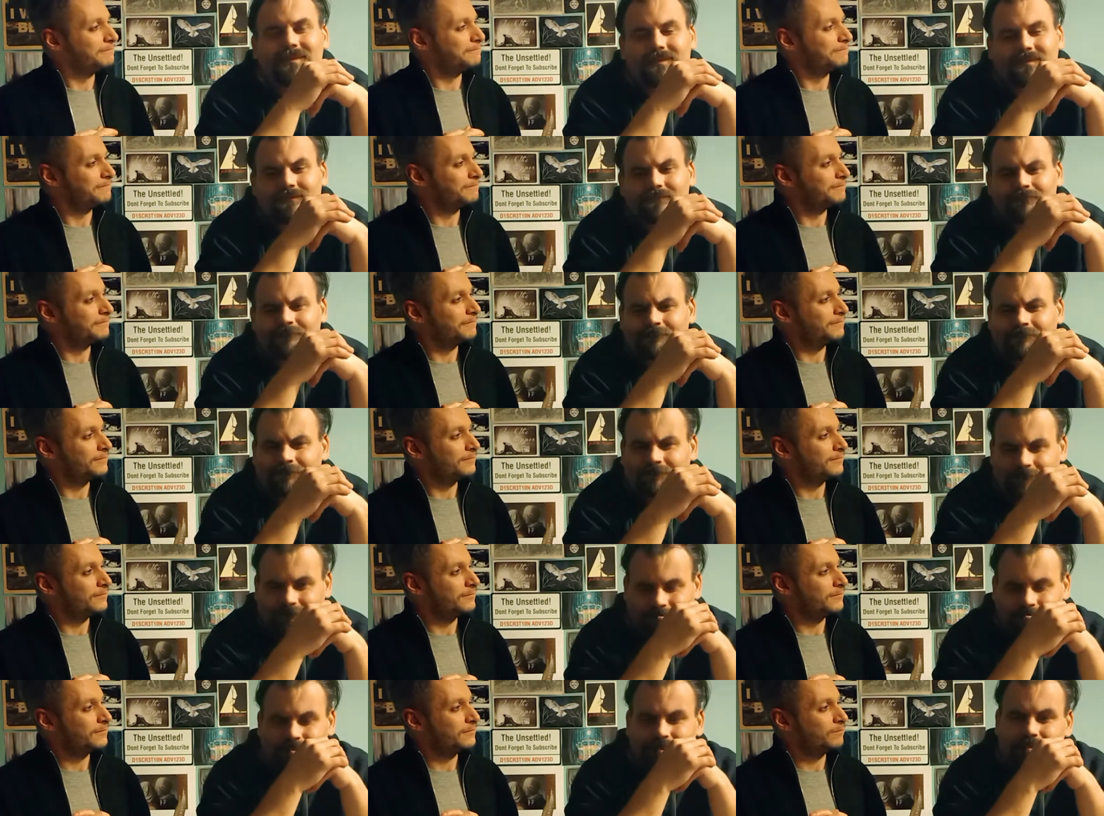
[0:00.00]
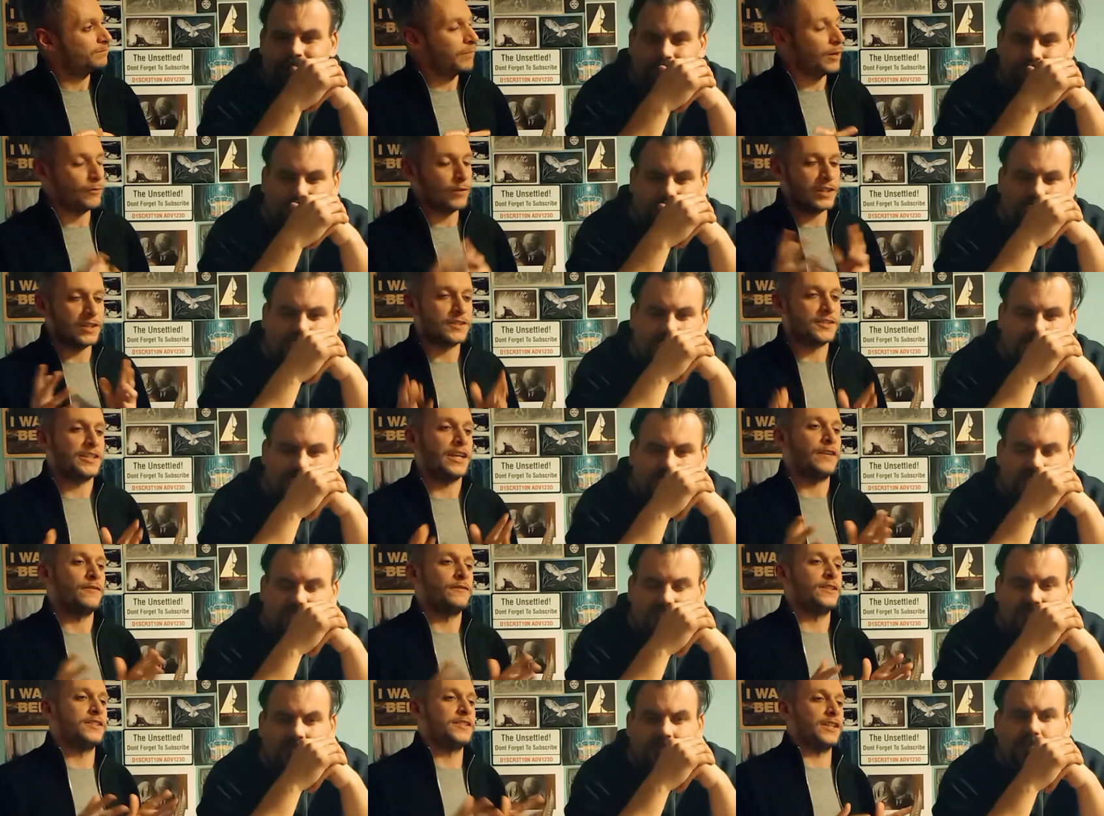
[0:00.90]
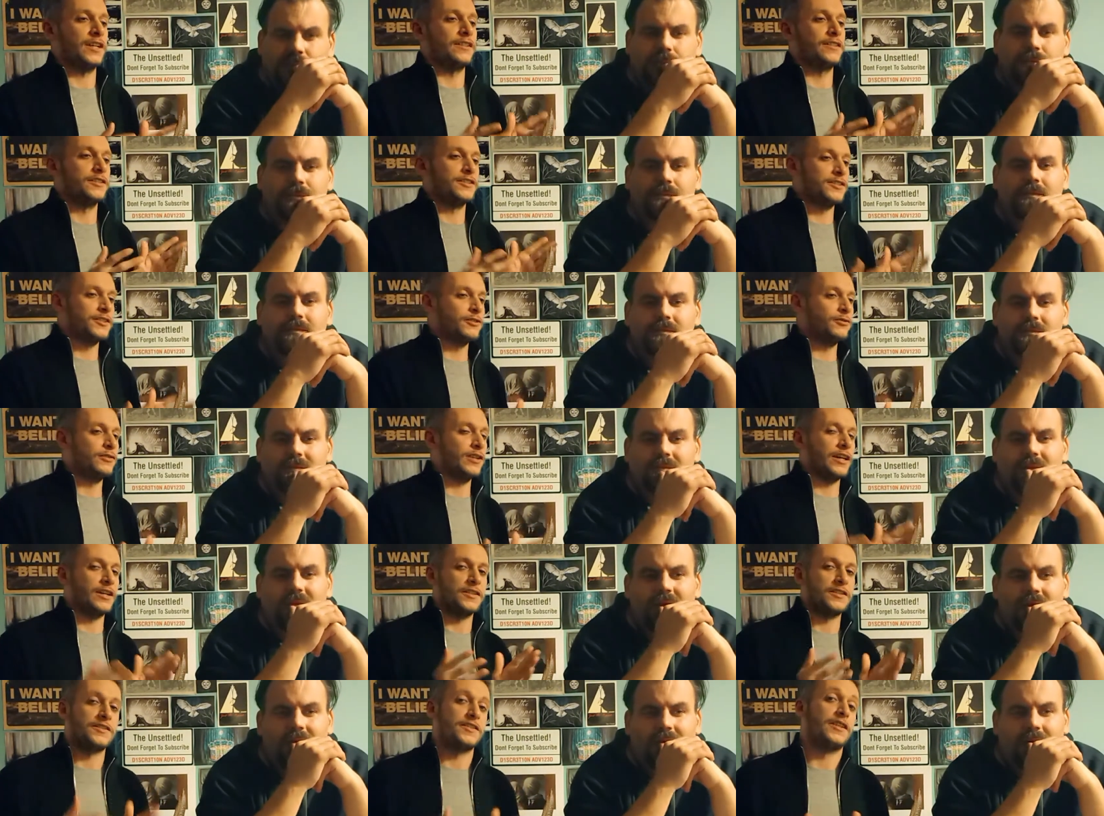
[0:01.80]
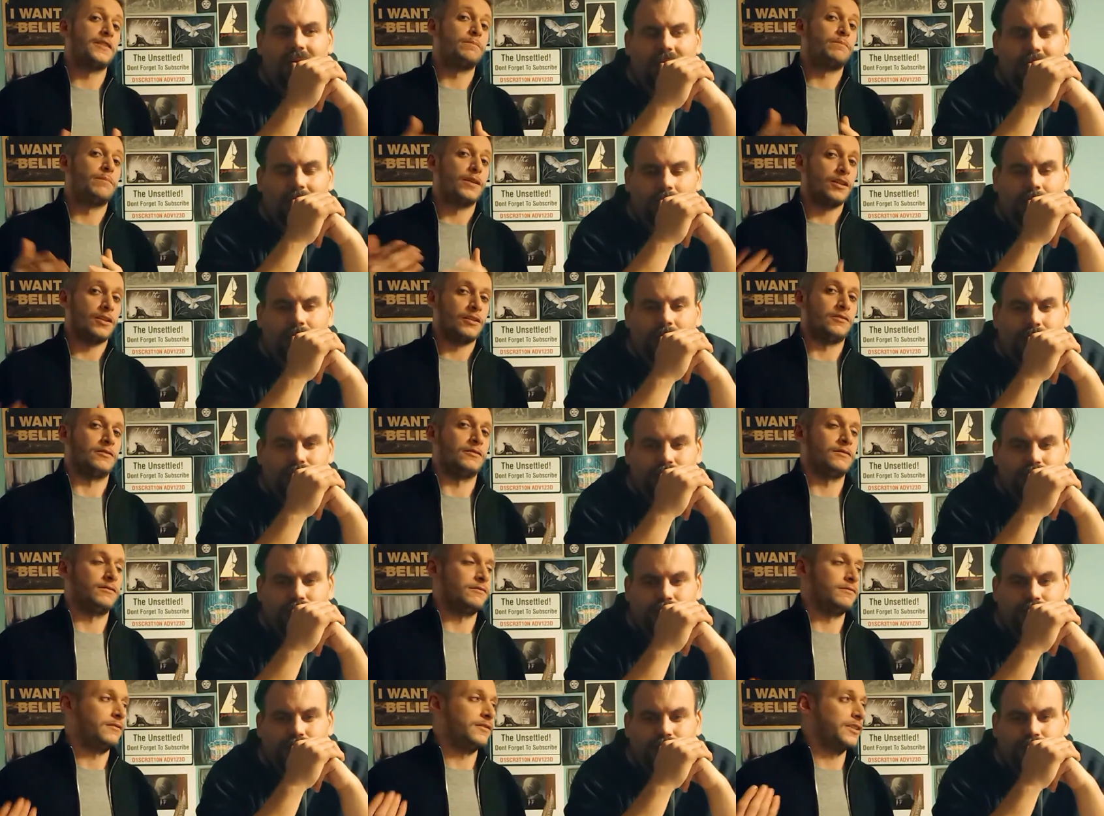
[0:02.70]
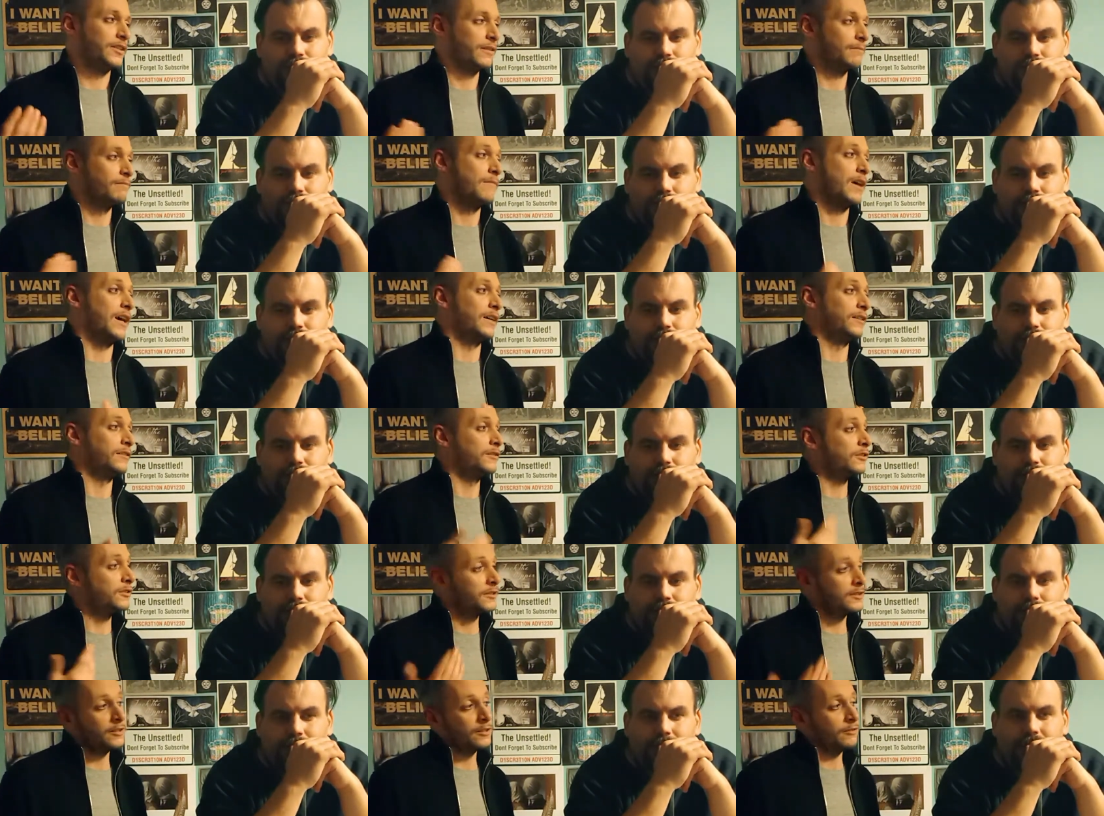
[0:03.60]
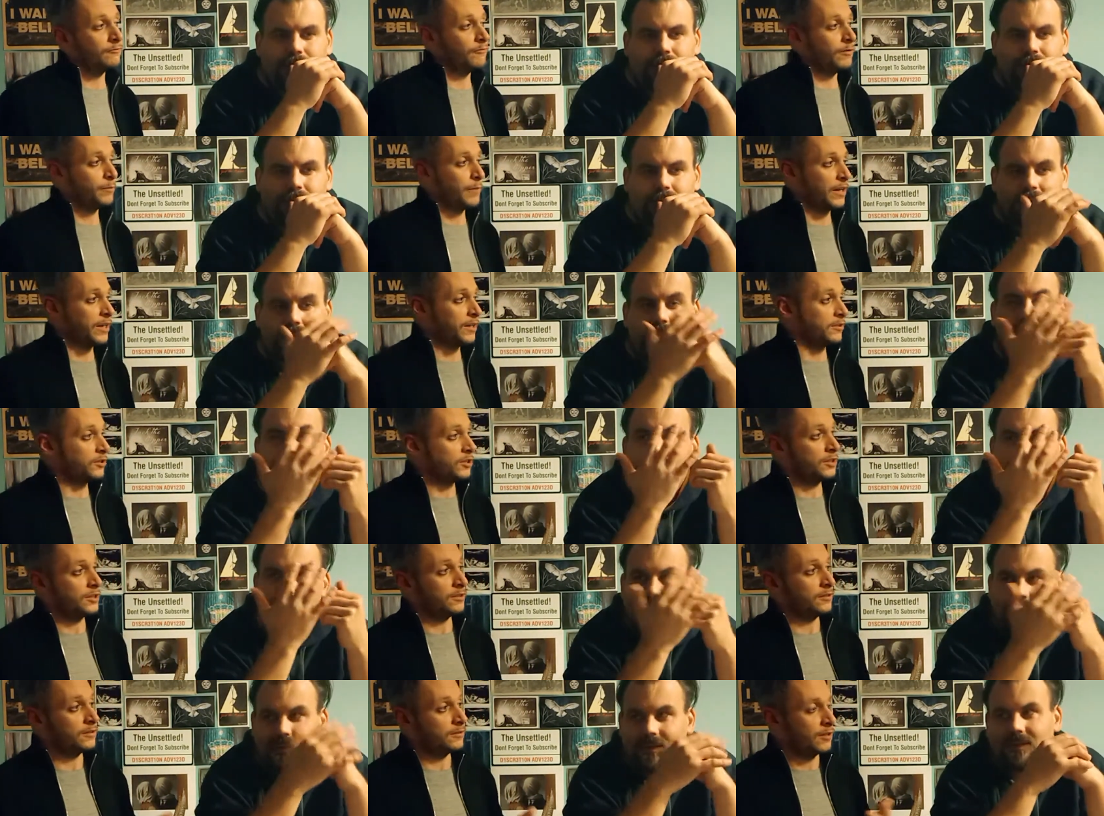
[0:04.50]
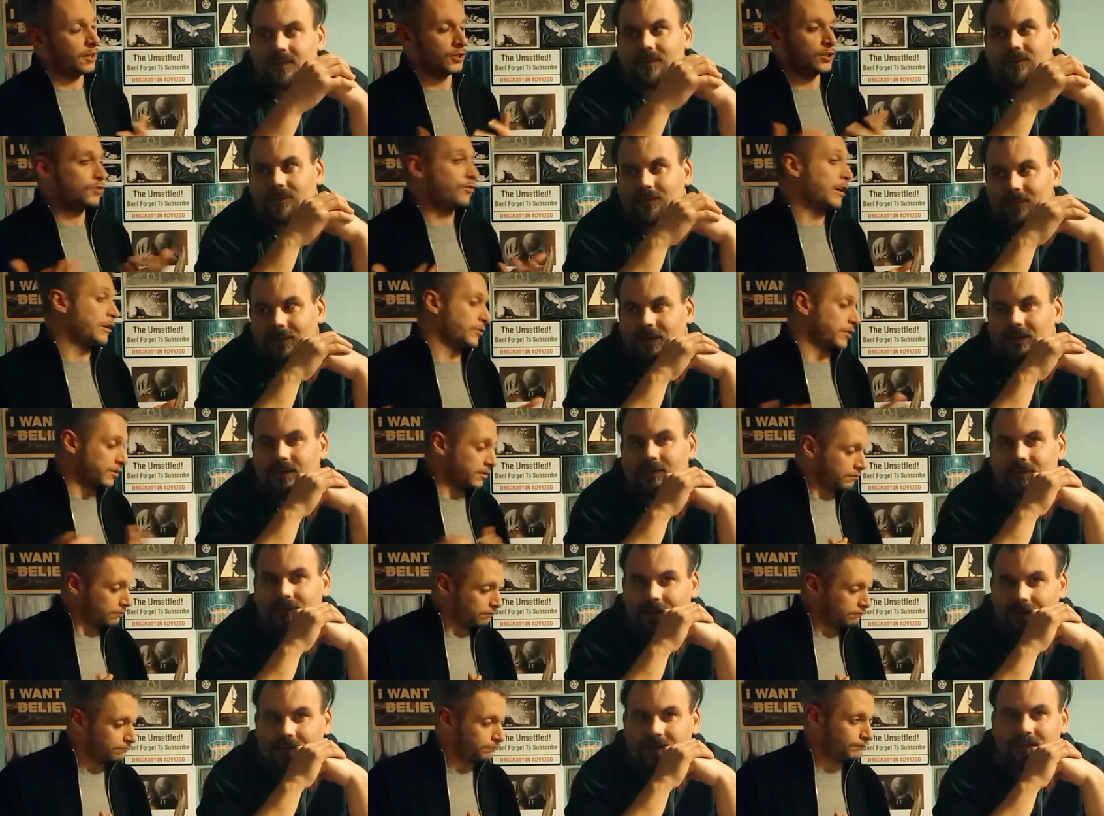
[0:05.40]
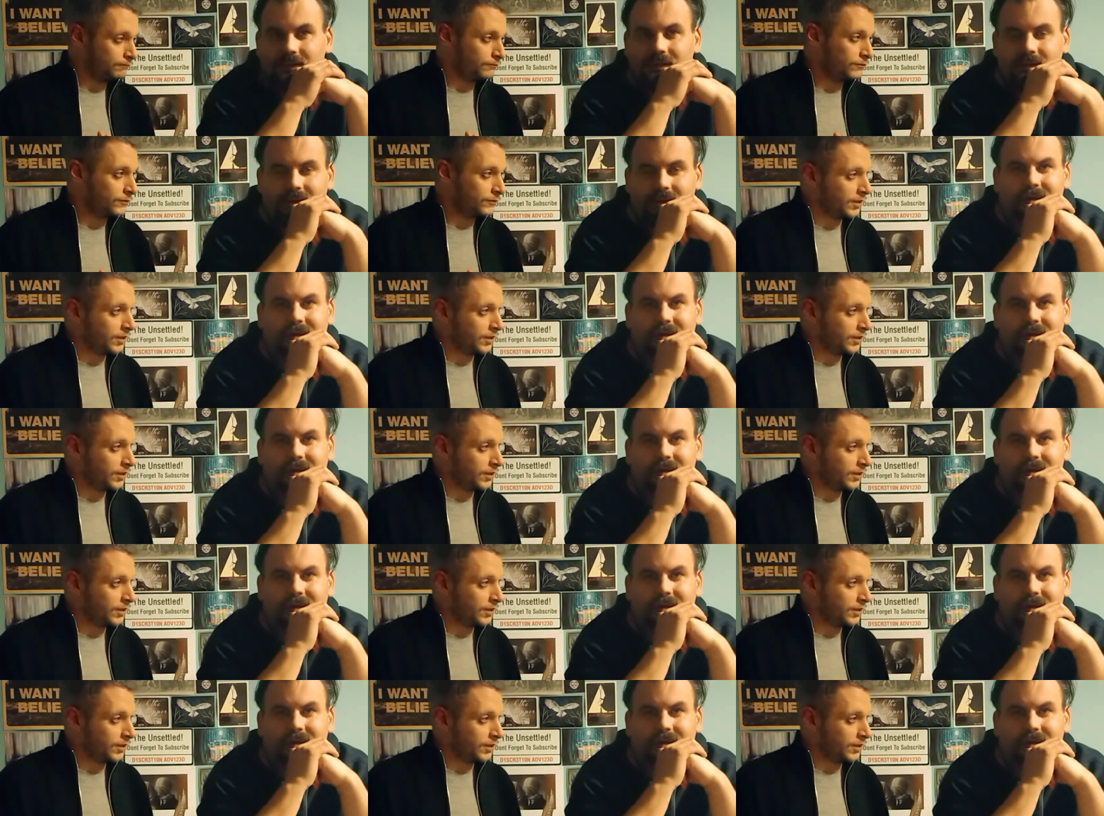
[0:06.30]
Speaker 1: Mm. But we can safely say the suitcase did belong to the man because of the repaired jeans, uh, trousers. trousers, yeah.